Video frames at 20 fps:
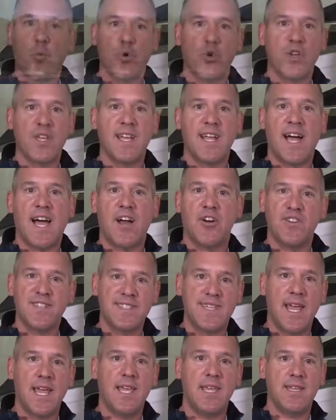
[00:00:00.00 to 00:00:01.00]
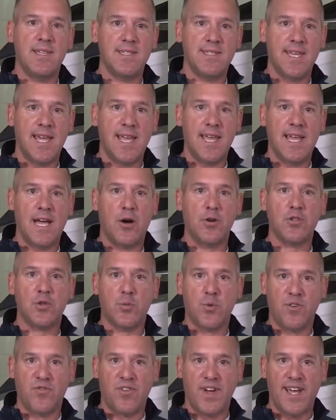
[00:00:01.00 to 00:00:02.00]
working hard day in, day out
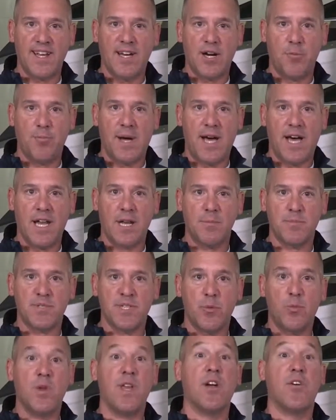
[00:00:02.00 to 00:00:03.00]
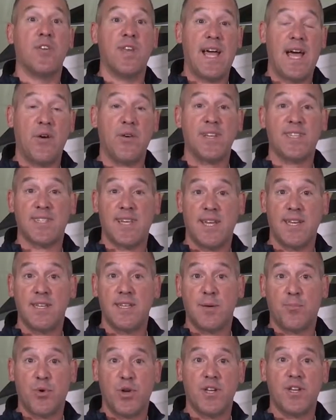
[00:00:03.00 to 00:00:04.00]
to refine our bottoms. And we are now
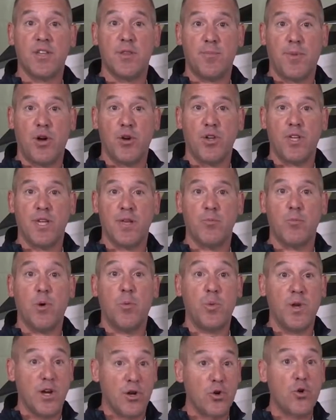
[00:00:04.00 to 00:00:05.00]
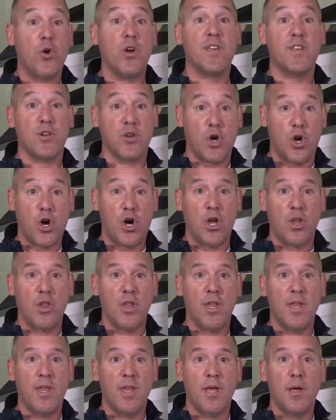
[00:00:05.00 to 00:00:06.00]
excited to bring to the market what we are going to
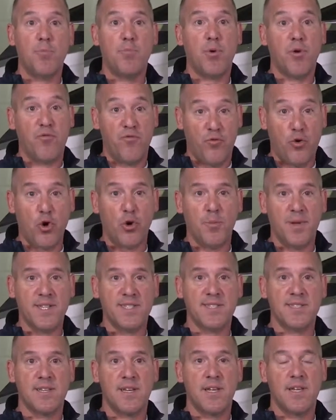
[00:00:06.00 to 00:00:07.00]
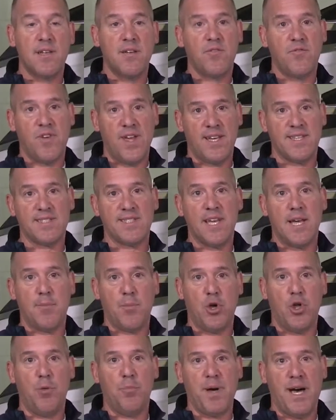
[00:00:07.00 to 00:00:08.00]
call performance fast
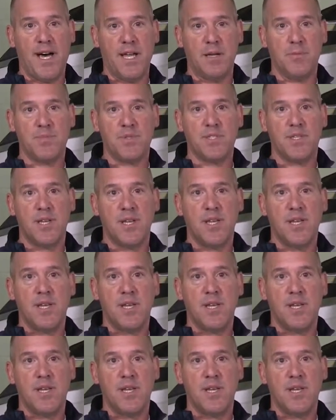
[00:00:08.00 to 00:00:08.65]
ab hull bottoms.